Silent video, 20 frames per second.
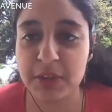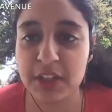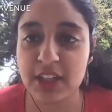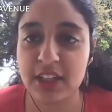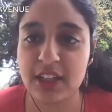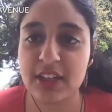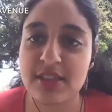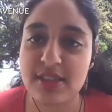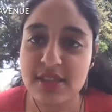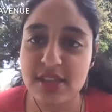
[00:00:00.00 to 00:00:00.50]

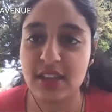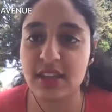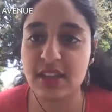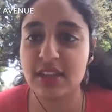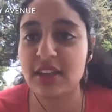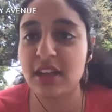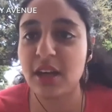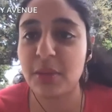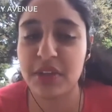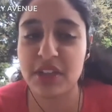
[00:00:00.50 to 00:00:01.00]
I guess like
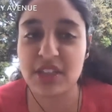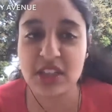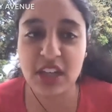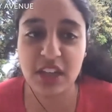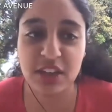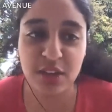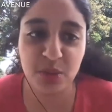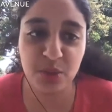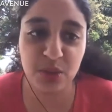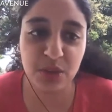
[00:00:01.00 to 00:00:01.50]
coming
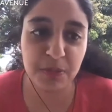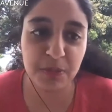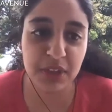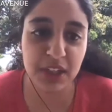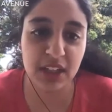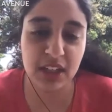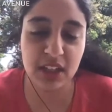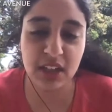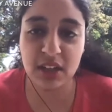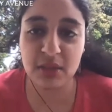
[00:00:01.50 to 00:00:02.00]
together would
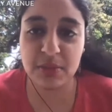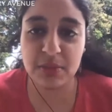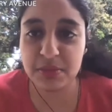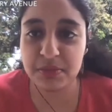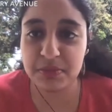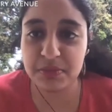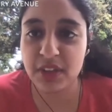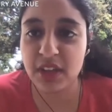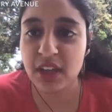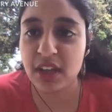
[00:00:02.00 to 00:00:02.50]
be
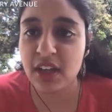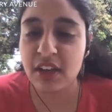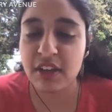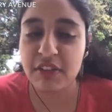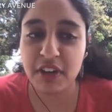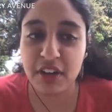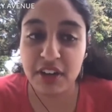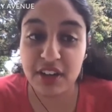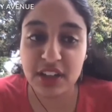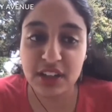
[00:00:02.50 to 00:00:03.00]

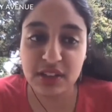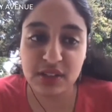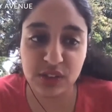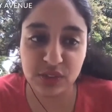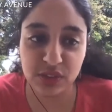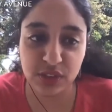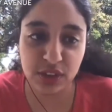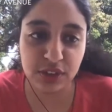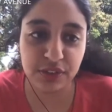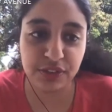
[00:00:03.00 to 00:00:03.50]
very
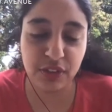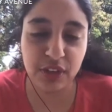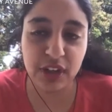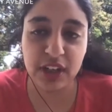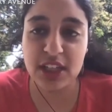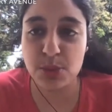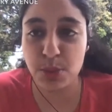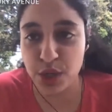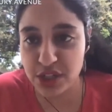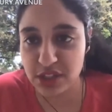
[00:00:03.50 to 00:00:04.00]
useful
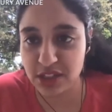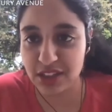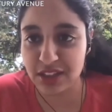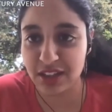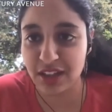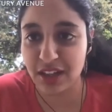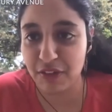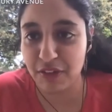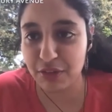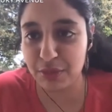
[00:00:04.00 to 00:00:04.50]
for especially
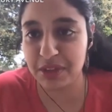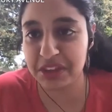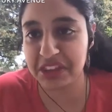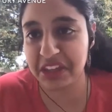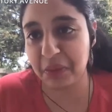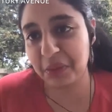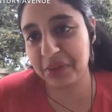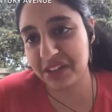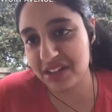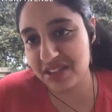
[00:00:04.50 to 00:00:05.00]
the government
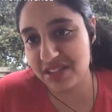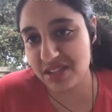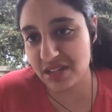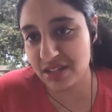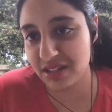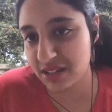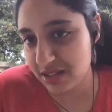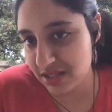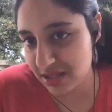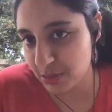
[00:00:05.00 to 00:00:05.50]
that we're going to
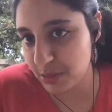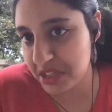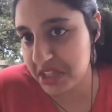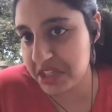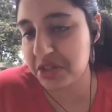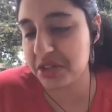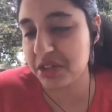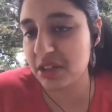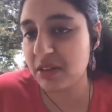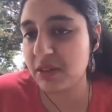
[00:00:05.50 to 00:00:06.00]
see next
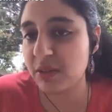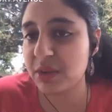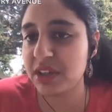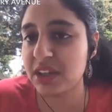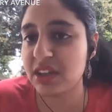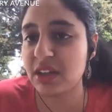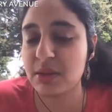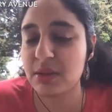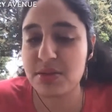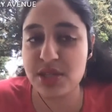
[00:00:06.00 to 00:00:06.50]
semester,
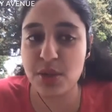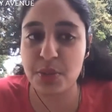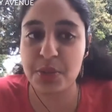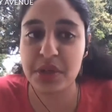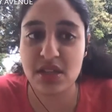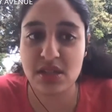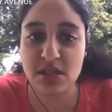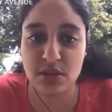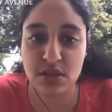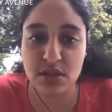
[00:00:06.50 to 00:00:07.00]
with so
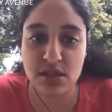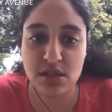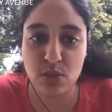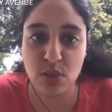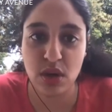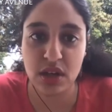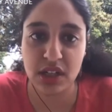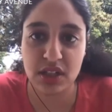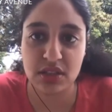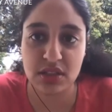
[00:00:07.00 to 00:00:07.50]
many students
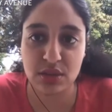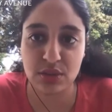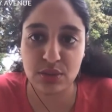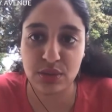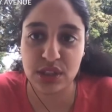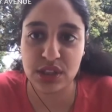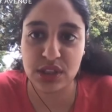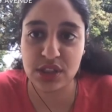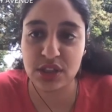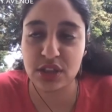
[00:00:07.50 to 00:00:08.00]
wanting to
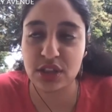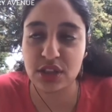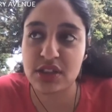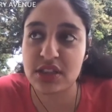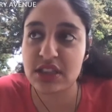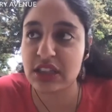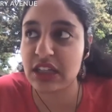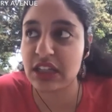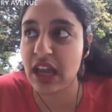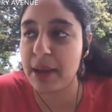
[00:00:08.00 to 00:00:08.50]

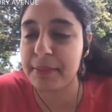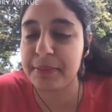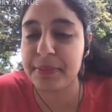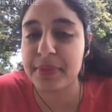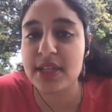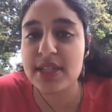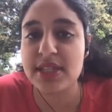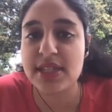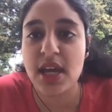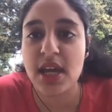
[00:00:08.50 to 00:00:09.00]
return to
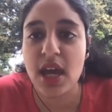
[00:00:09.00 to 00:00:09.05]
campus.